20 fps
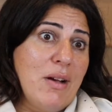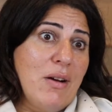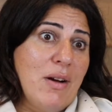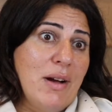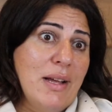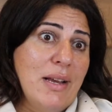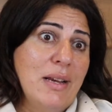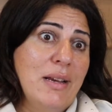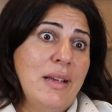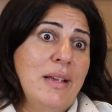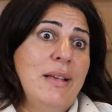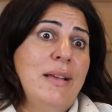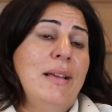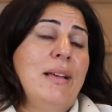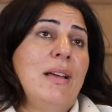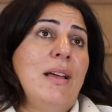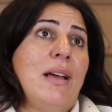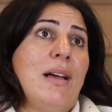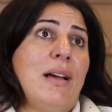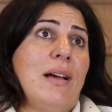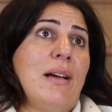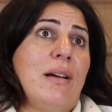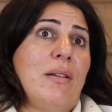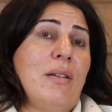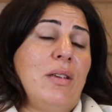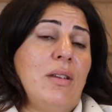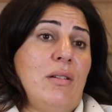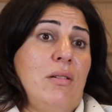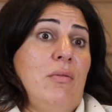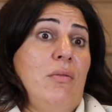on,
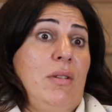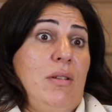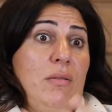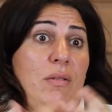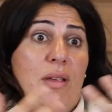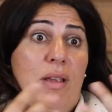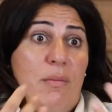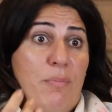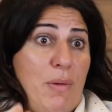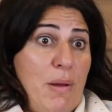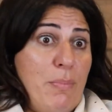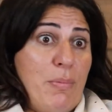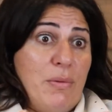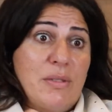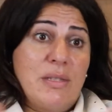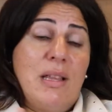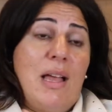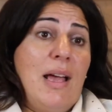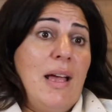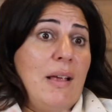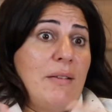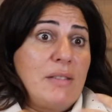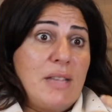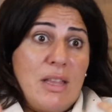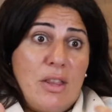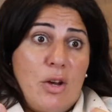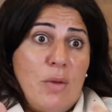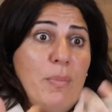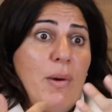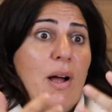in people's lives,
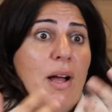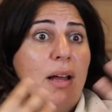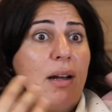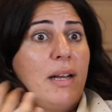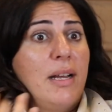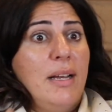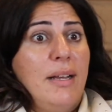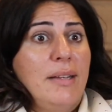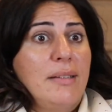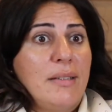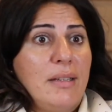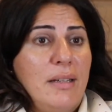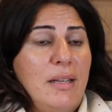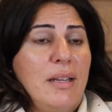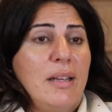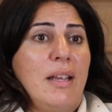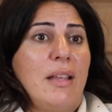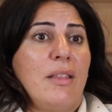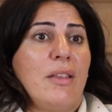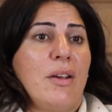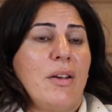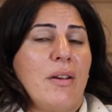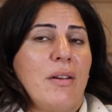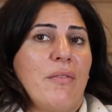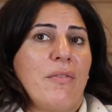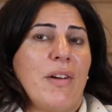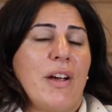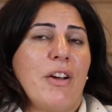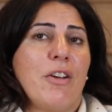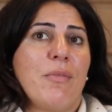in their bodies, in their
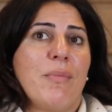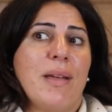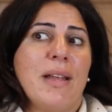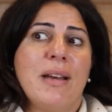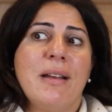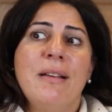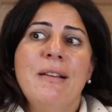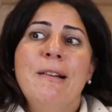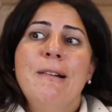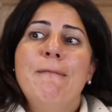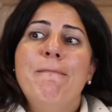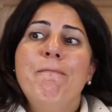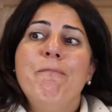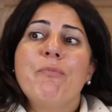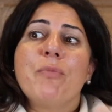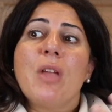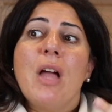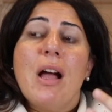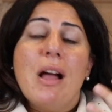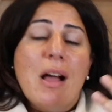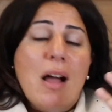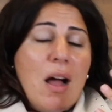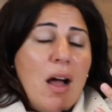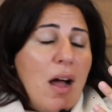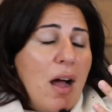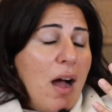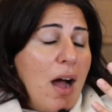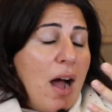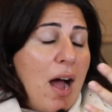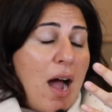environment.
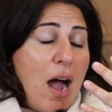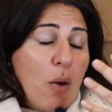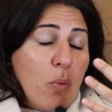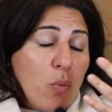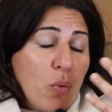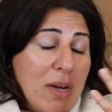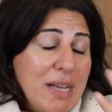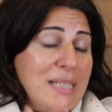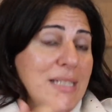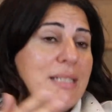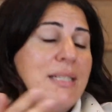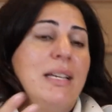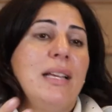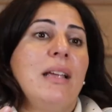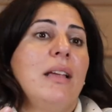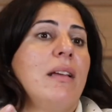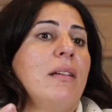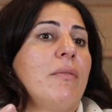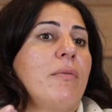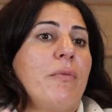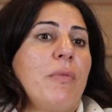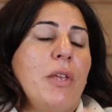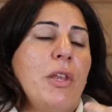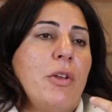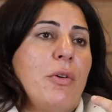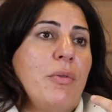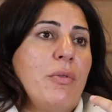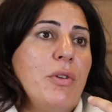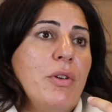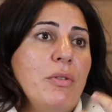We see,
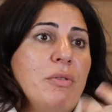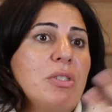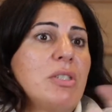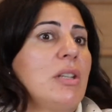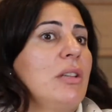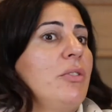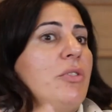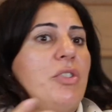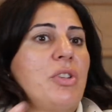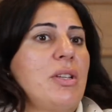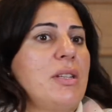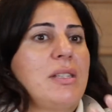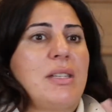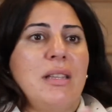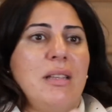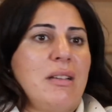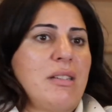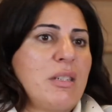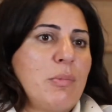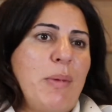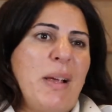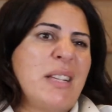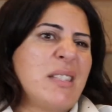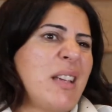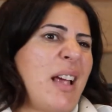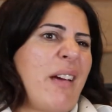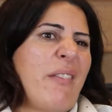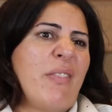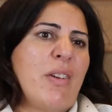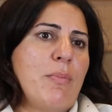new solutions in this
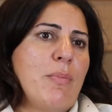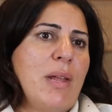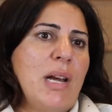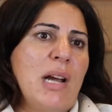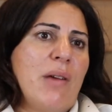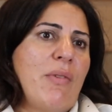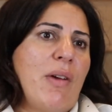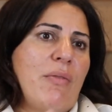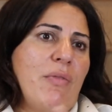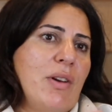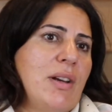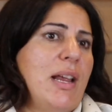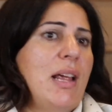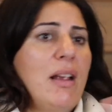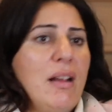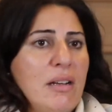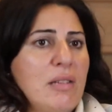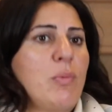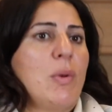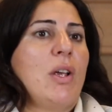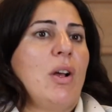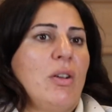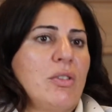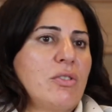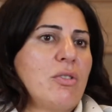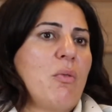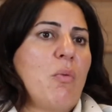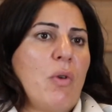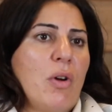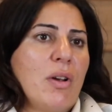space every minute of every day, because we
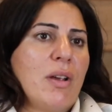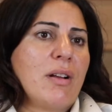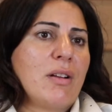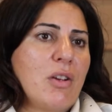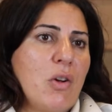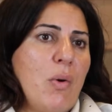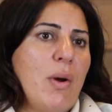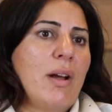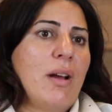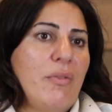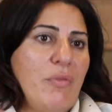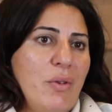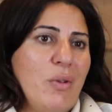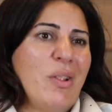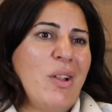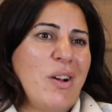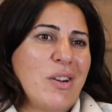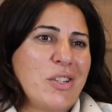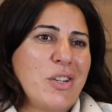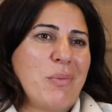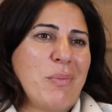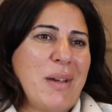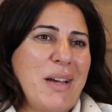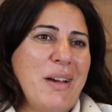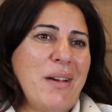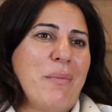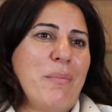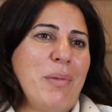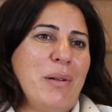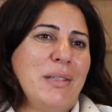also work in quite a few long-term
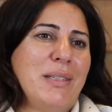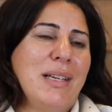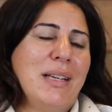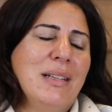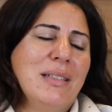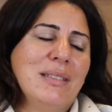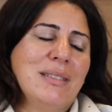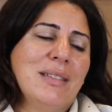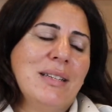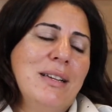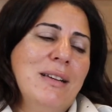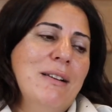care buildings.